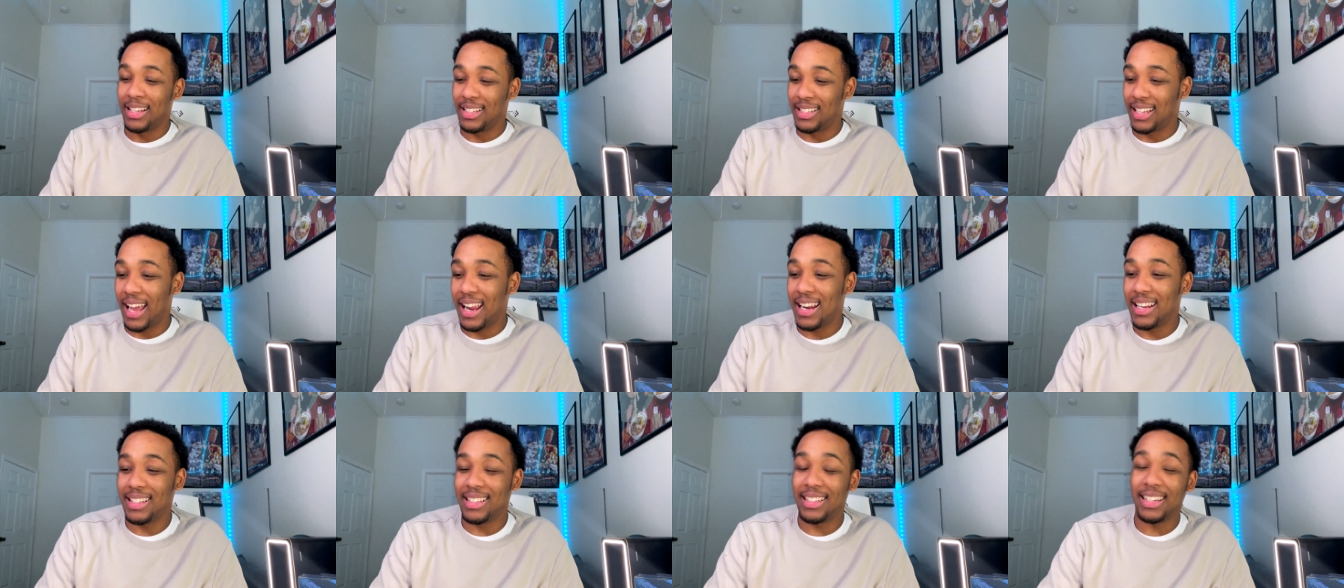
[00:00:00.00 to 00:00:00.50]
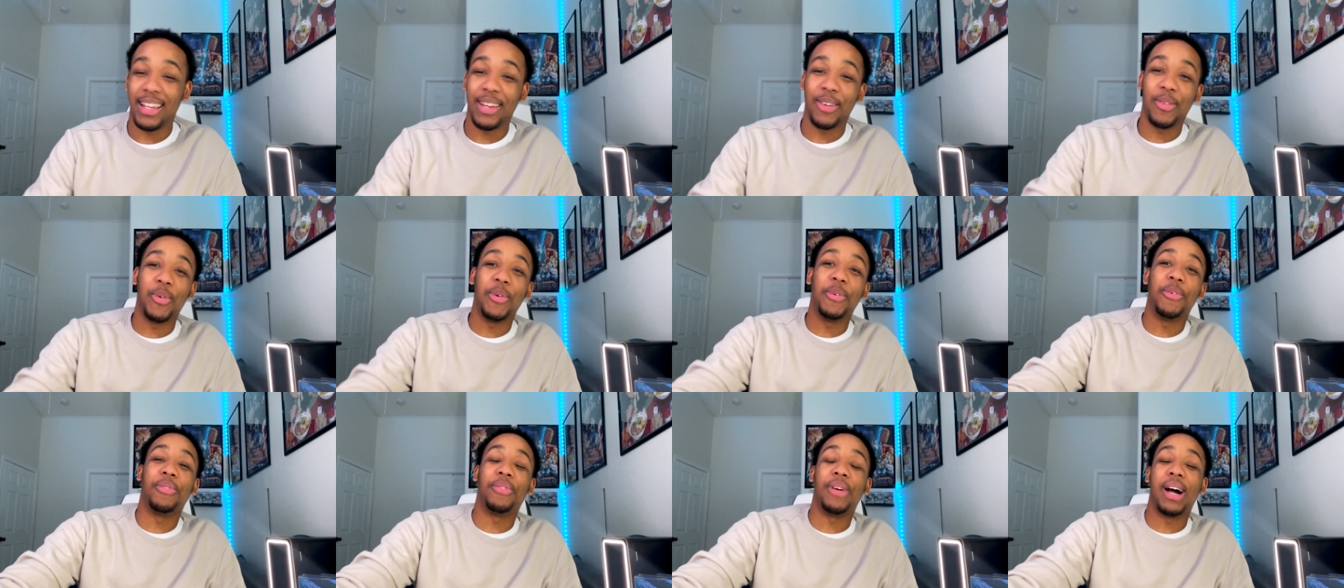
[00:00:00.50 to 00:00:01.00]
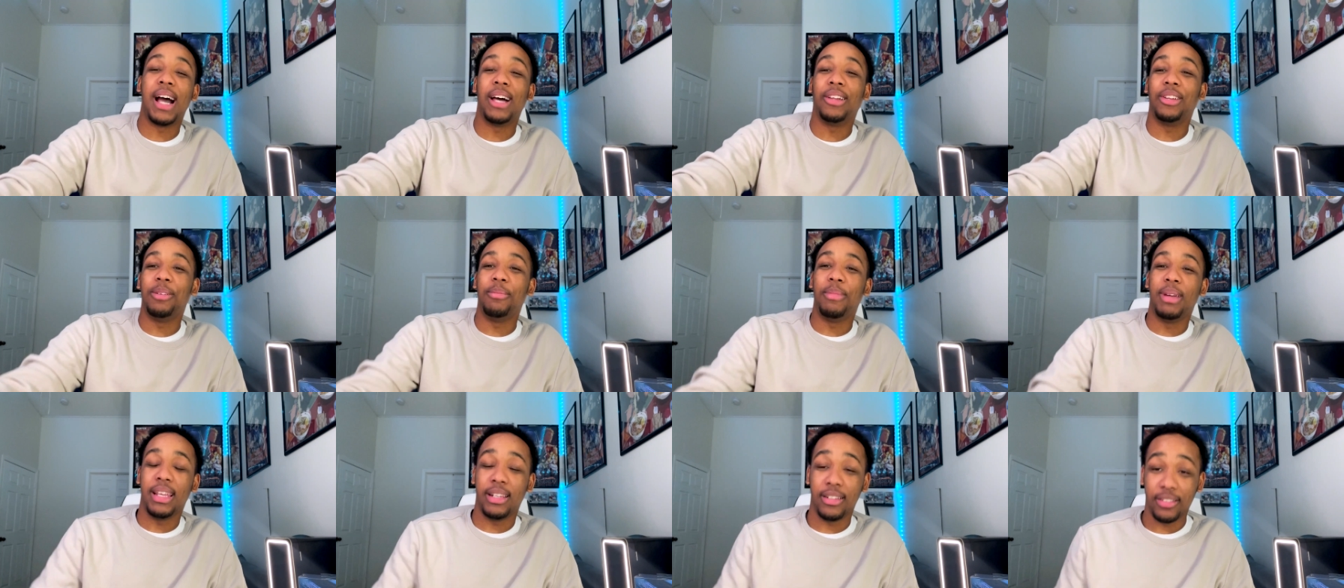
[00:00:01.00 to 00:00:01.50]
excited to say we finally
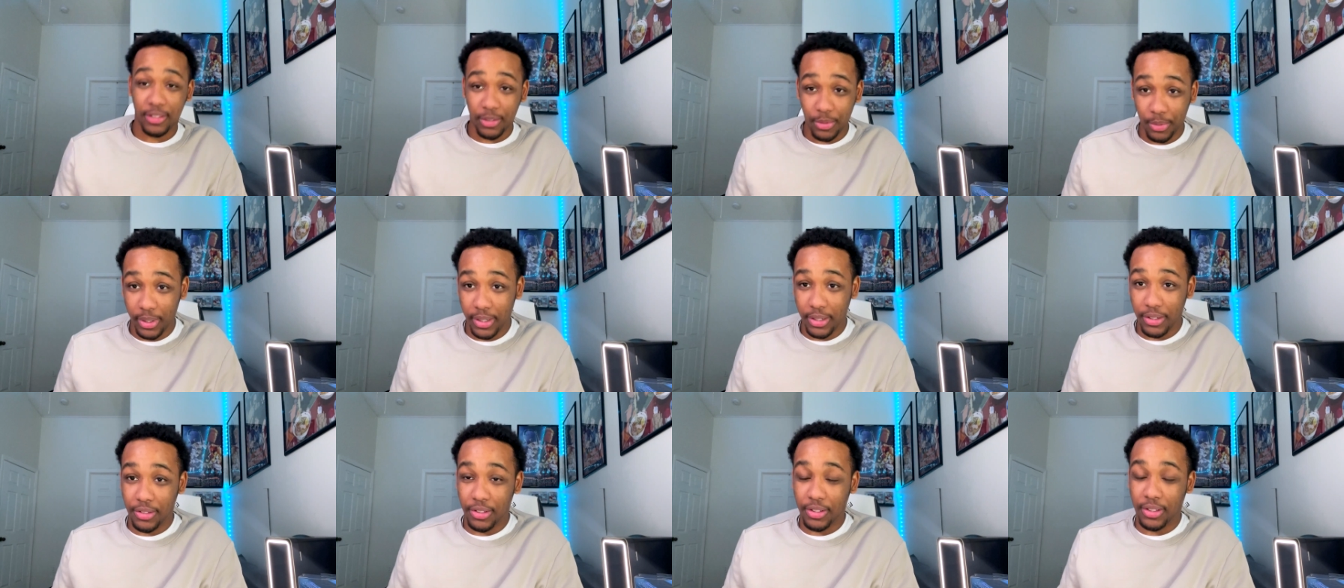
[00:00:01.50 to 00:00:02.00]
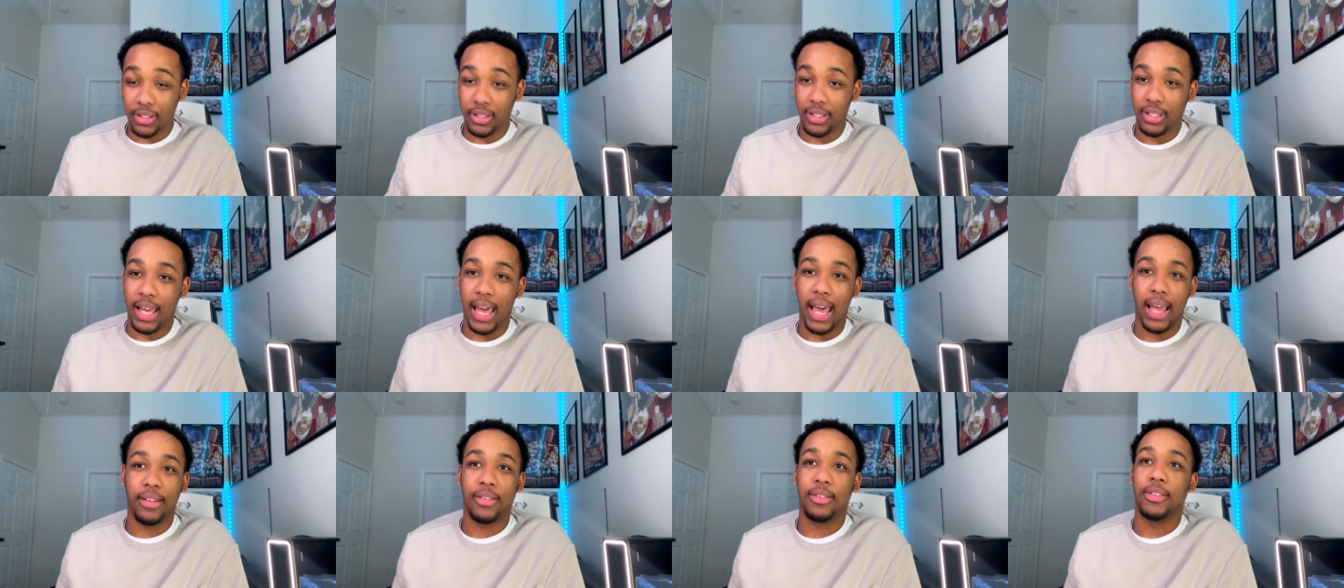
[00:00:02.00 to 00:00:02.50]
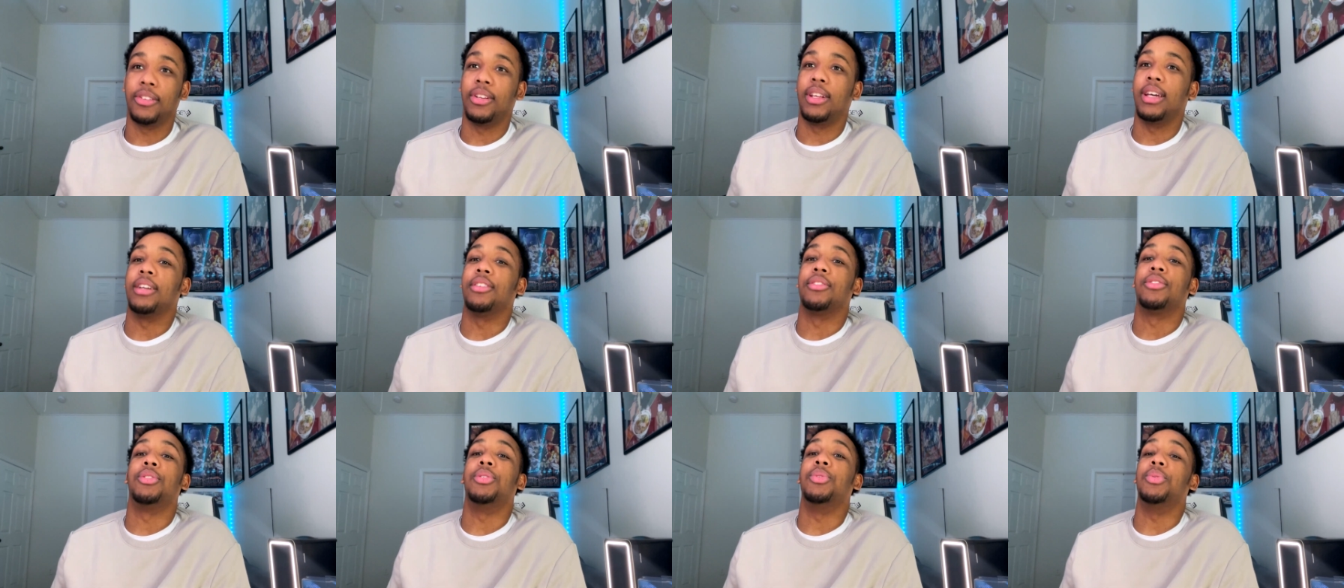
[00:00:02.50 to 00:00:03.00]
made the switch after
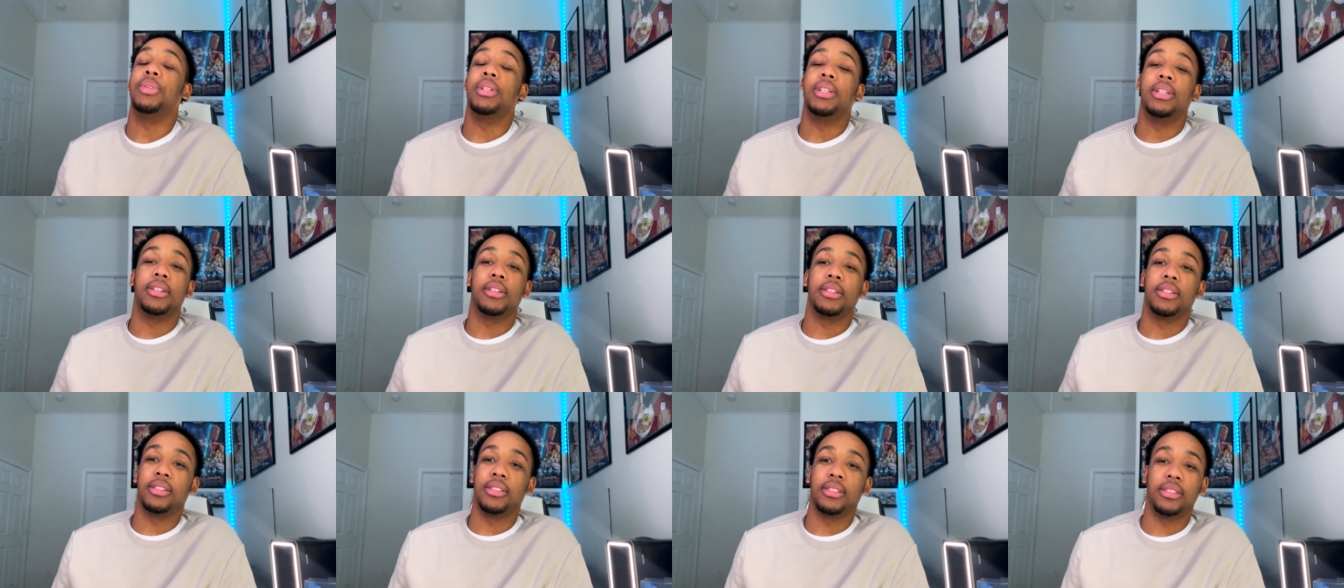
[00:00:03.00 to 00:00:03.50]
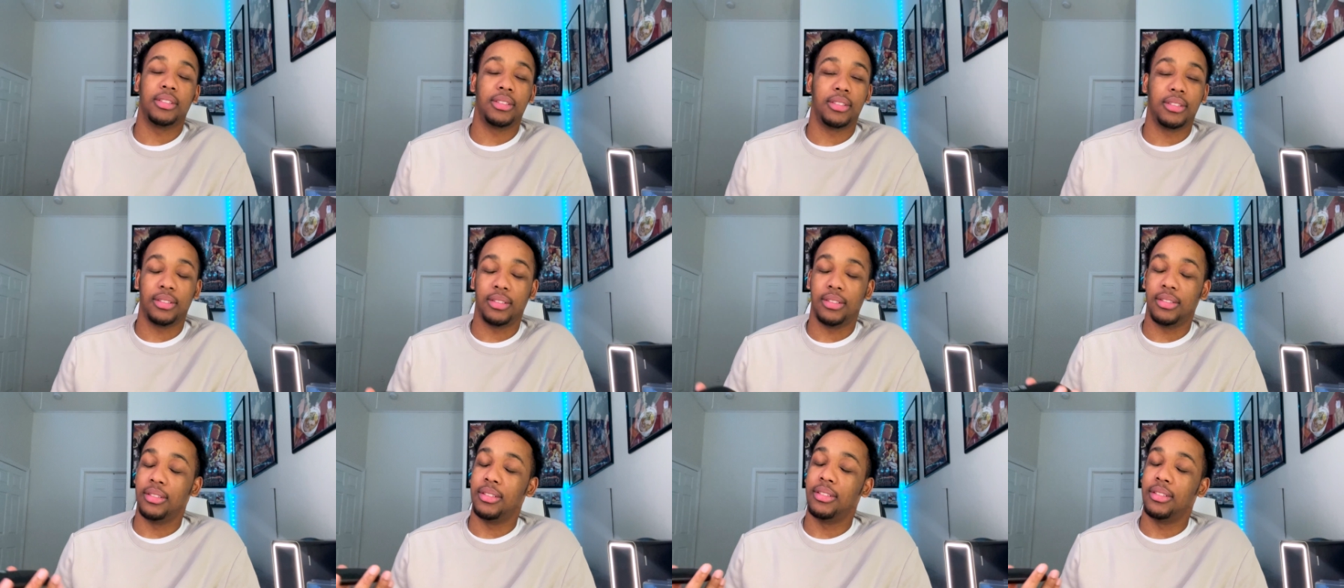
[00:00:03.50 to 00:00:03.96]
like two years.